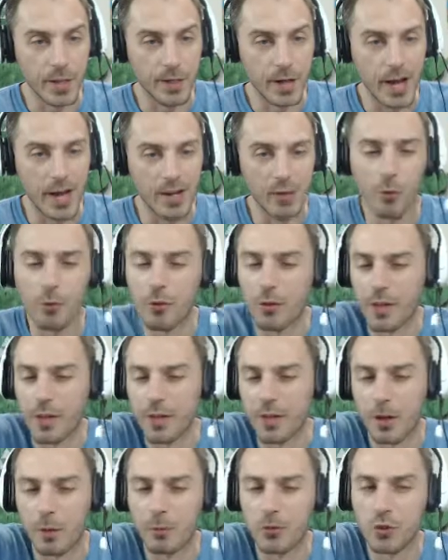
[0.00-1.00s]
and I don't
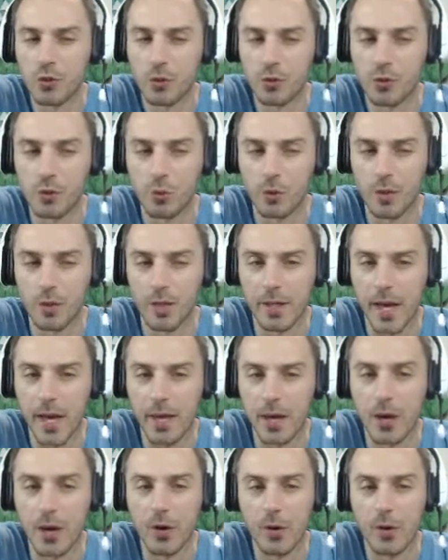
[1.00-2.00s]
think Gumshoos could really
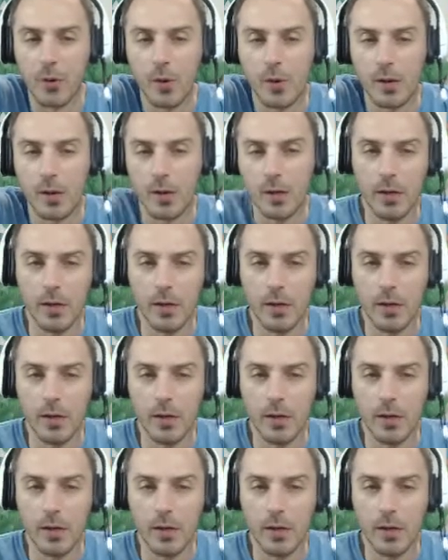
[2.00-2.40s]
KO